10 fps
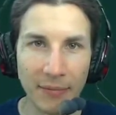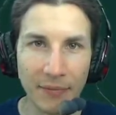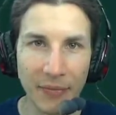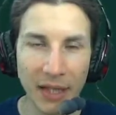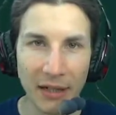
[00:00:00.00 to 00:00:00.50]

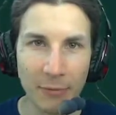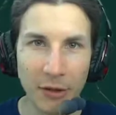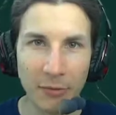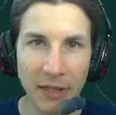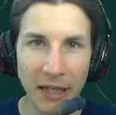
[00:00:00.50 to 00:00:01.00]
I'll
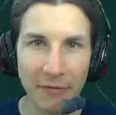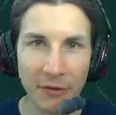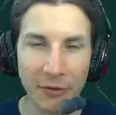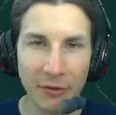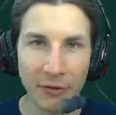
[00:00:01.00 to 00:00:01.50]
probably have
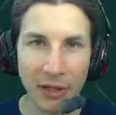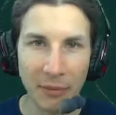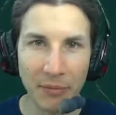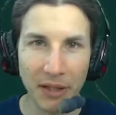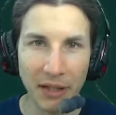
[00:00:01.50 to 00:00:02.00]
to look
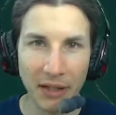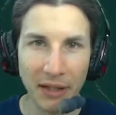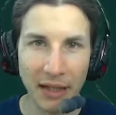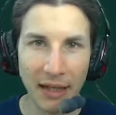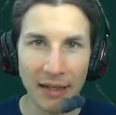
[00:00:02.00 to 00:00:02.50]
up the
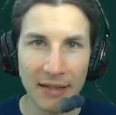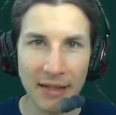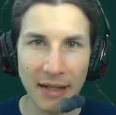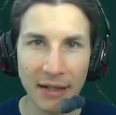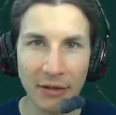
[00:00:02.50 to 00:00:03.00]

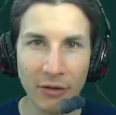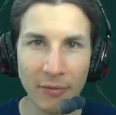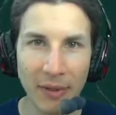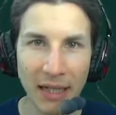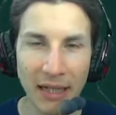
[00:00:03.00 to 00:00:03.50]
exact
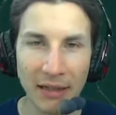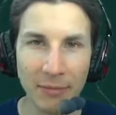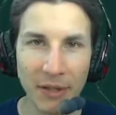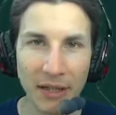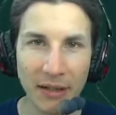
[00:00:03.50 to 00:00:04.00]
command,
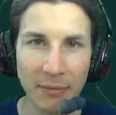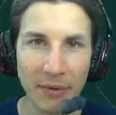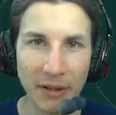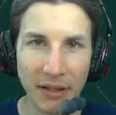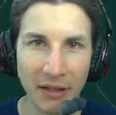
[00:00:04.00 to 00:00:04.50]
but I
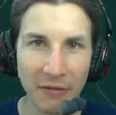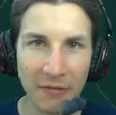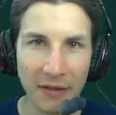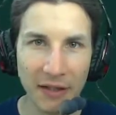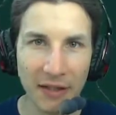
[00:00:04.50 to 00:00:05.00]
believe
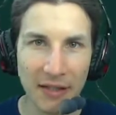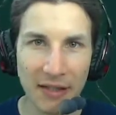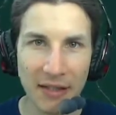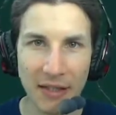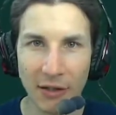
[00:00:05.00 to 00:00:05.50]

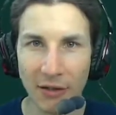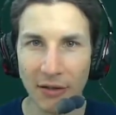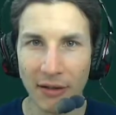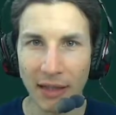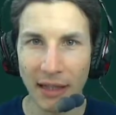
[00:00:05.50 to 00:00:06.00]
it's
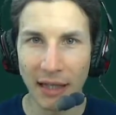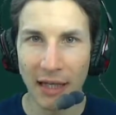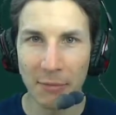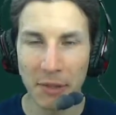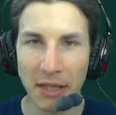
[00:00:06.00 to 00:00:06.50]

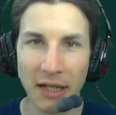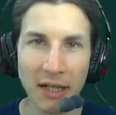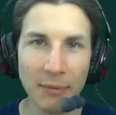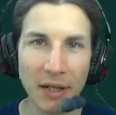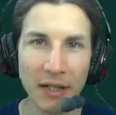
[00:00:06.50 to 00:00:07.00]

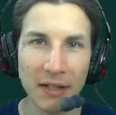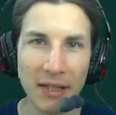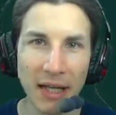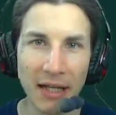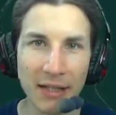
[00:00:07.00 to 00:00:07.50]

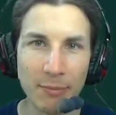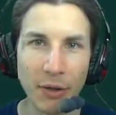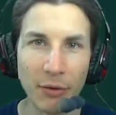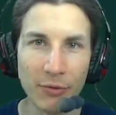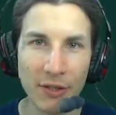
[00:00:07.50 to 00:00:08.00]

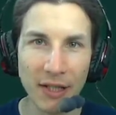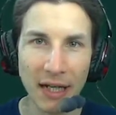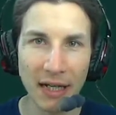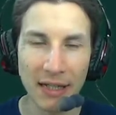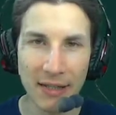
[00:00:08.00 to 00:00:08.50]
API-expose
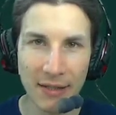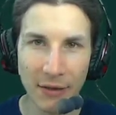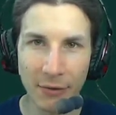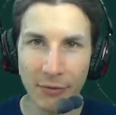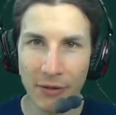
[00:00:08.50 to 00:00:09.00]

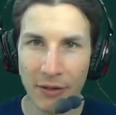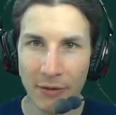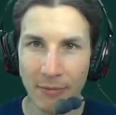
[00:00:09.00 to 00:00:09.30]
ISOs.